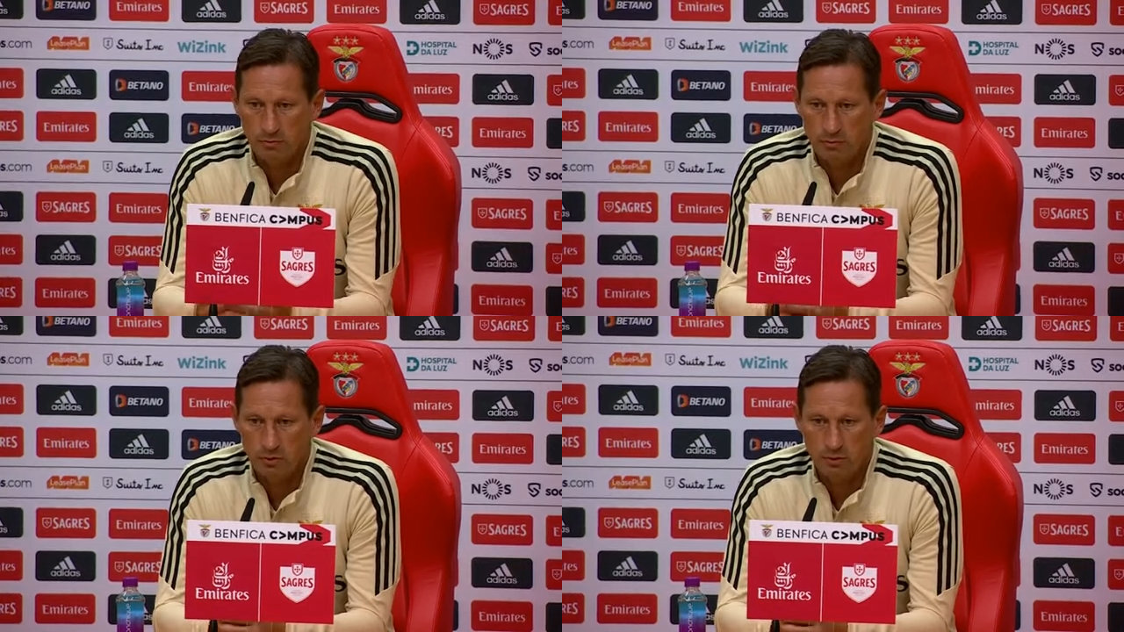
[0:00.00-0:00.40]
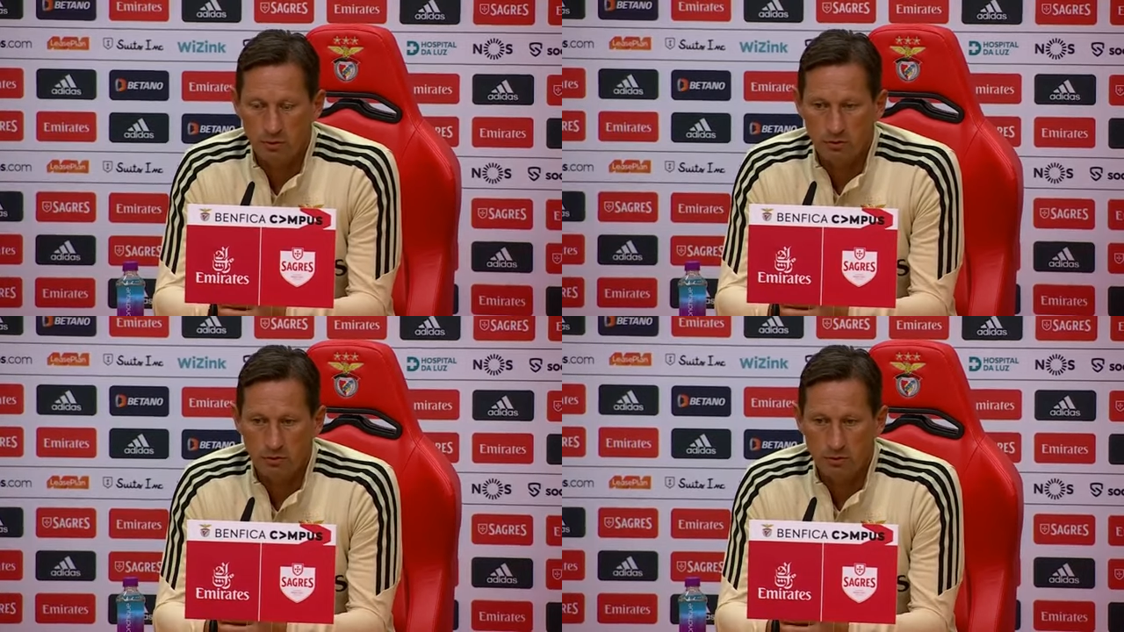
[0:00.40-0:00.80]
we saw
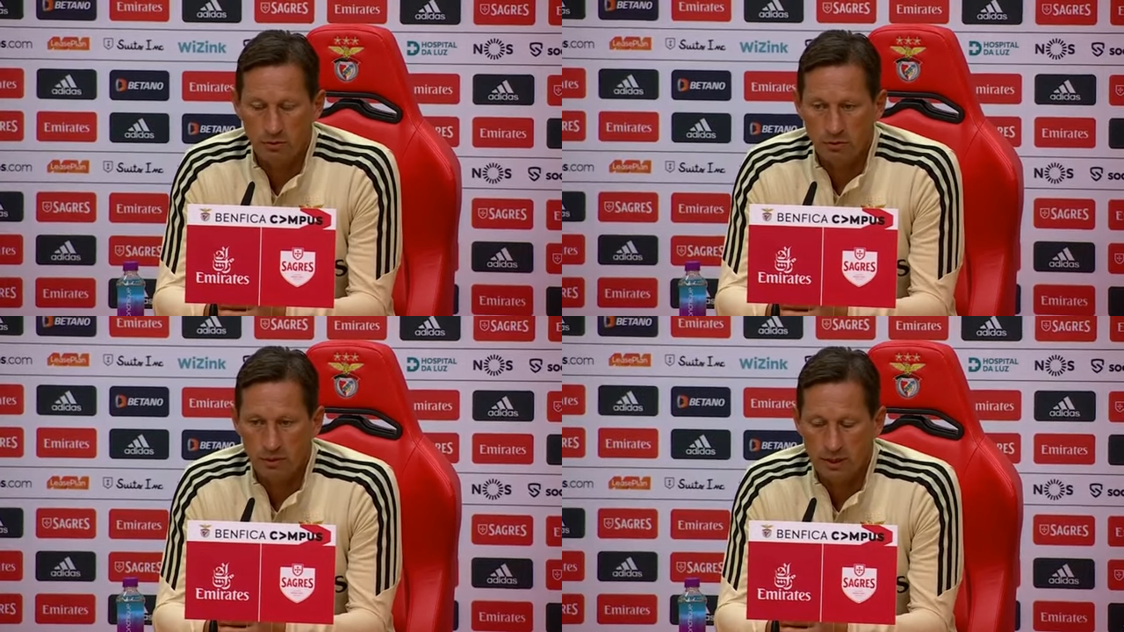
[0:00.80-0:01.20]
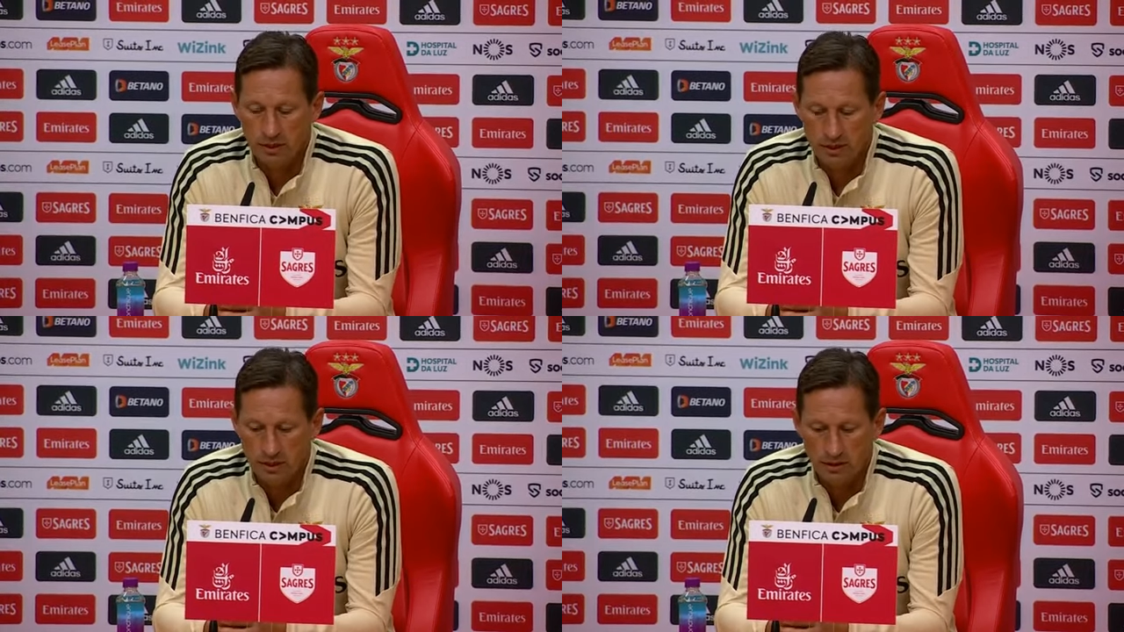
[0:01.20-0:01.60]
it also on
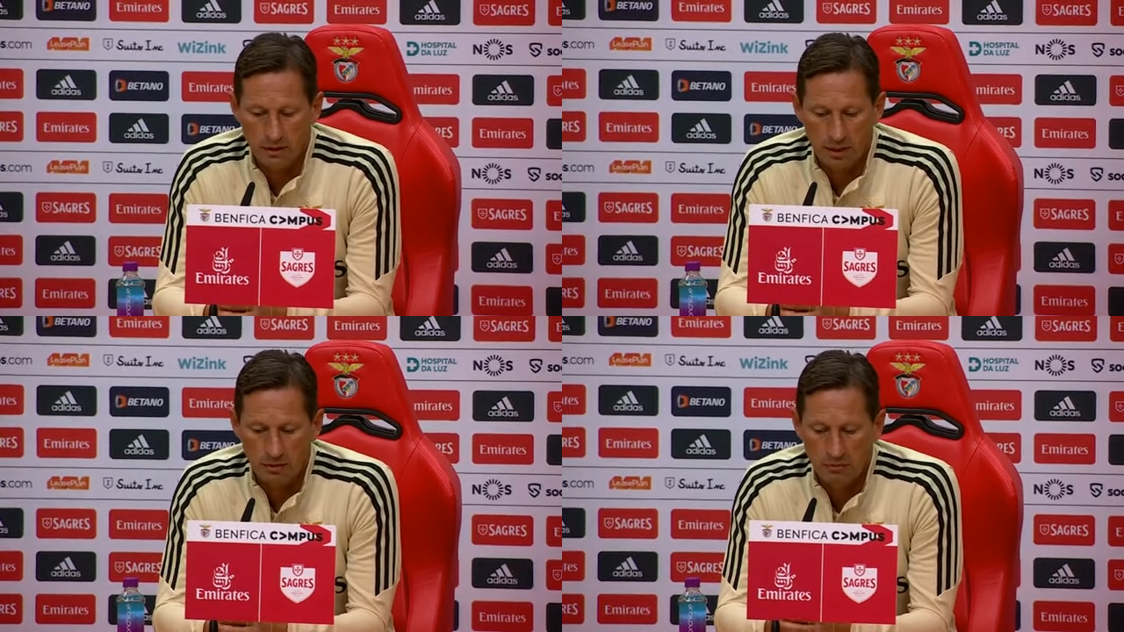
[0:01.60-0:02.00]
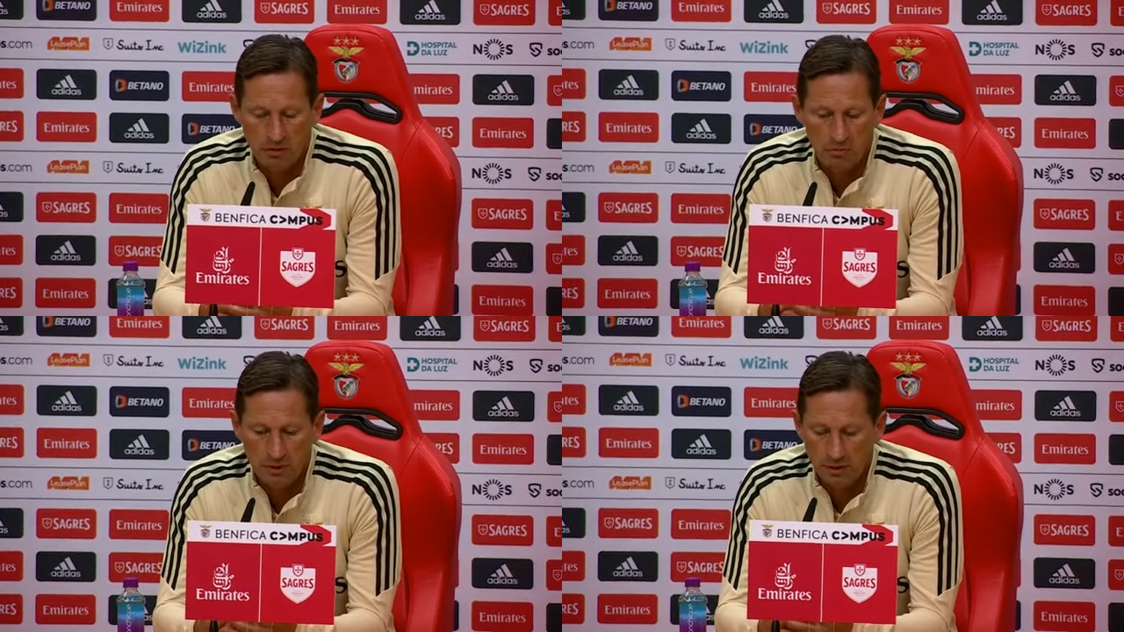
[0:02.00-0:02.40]
last Saturday. In my
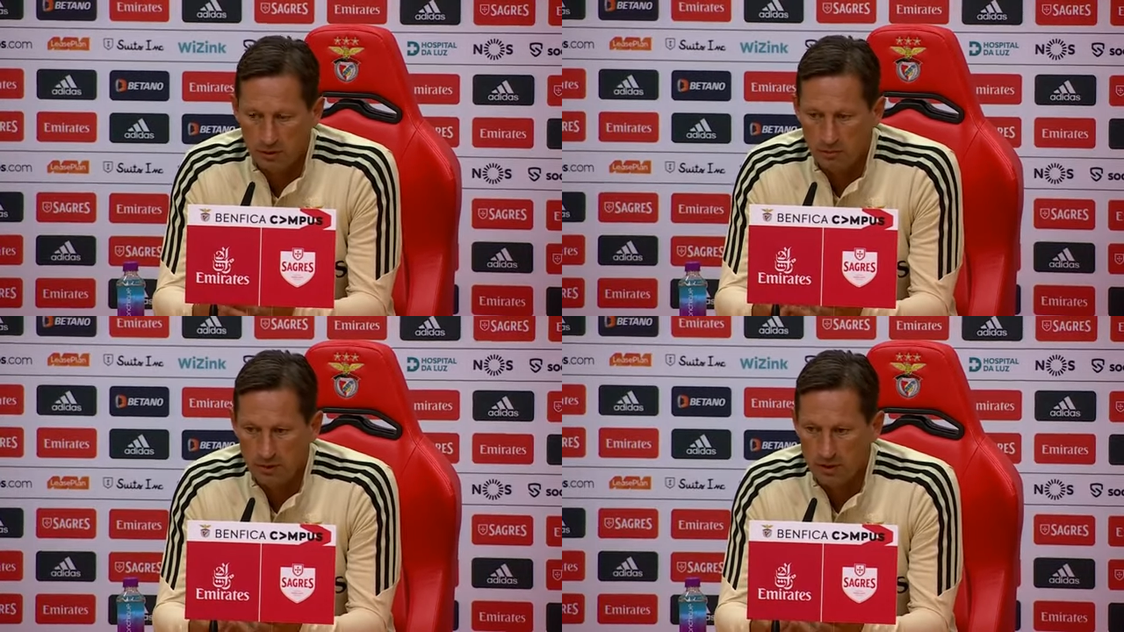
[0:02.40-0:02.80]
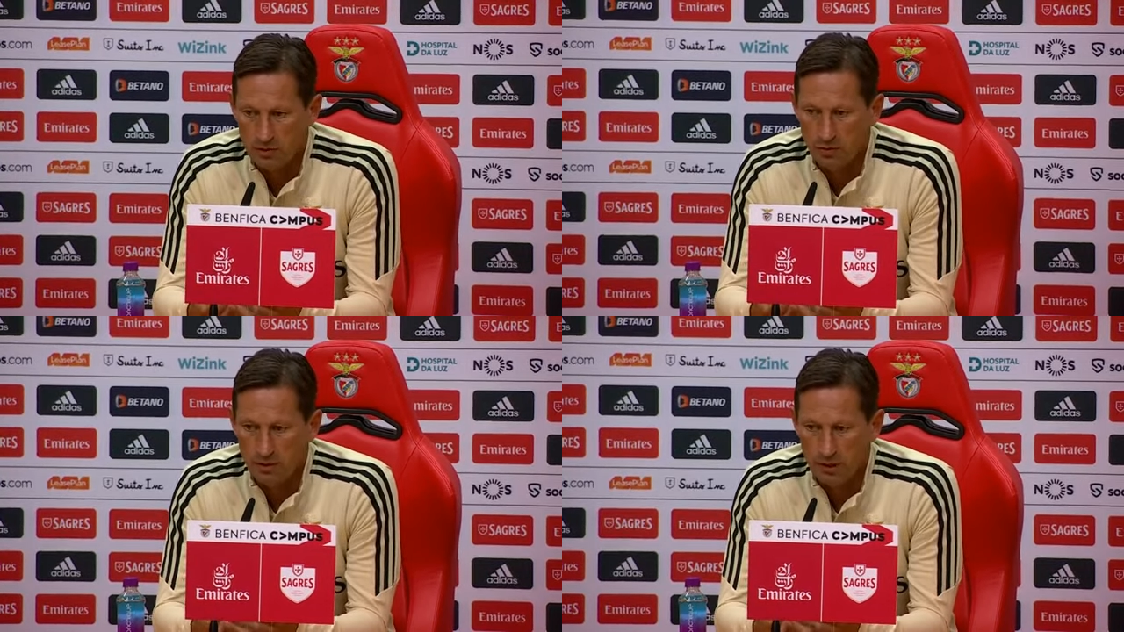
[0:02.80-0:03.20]
opinion, the
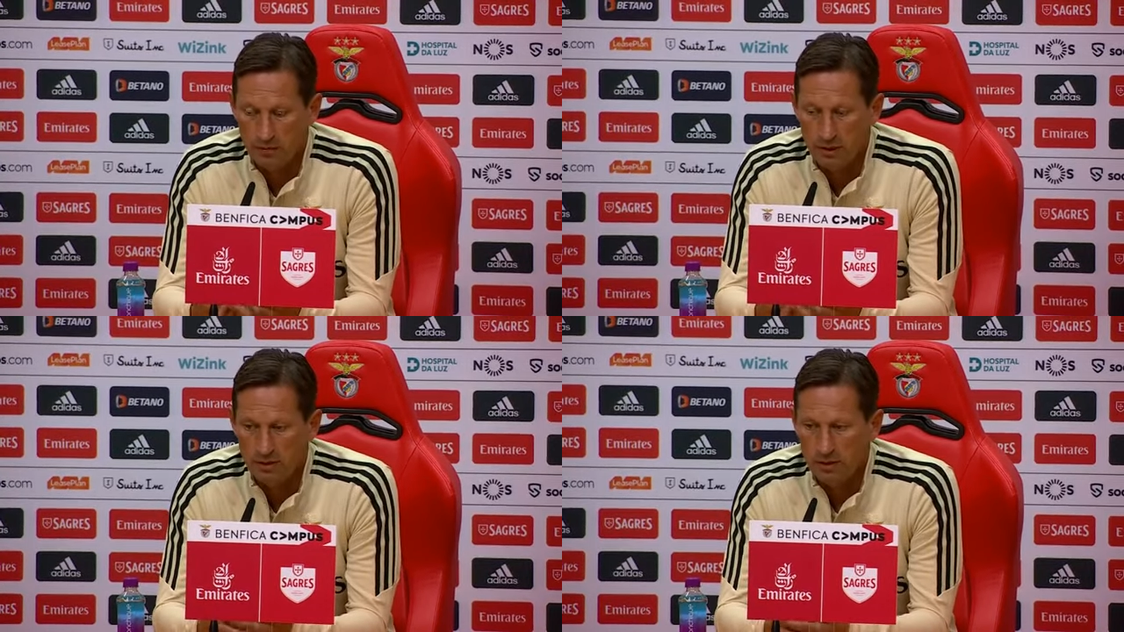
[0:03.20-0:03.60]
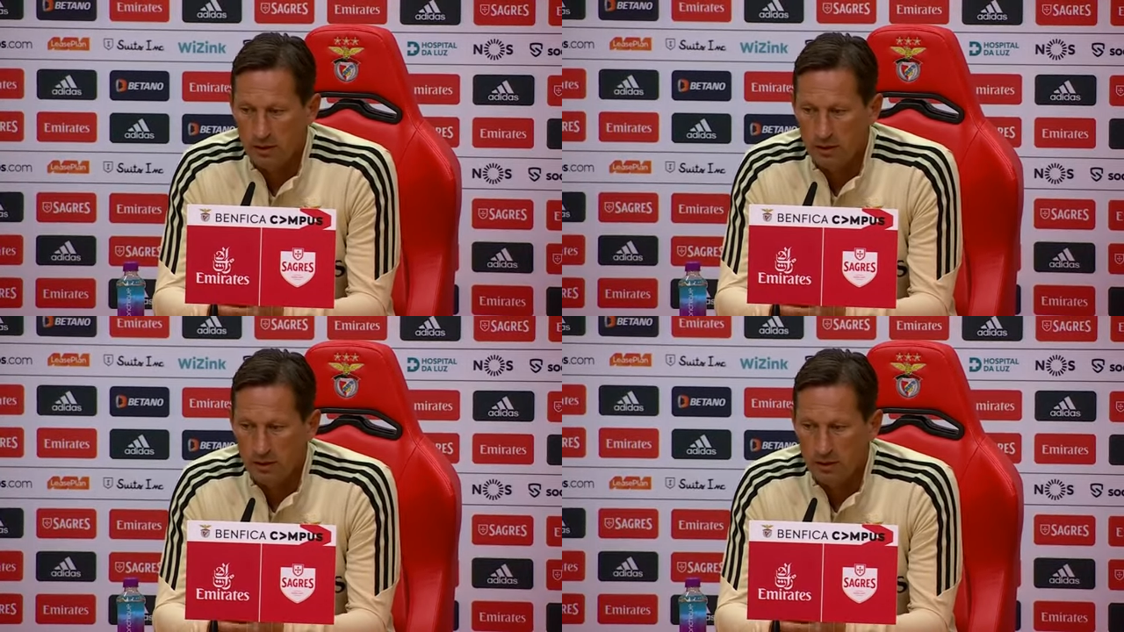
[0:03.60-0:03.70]
players who came in,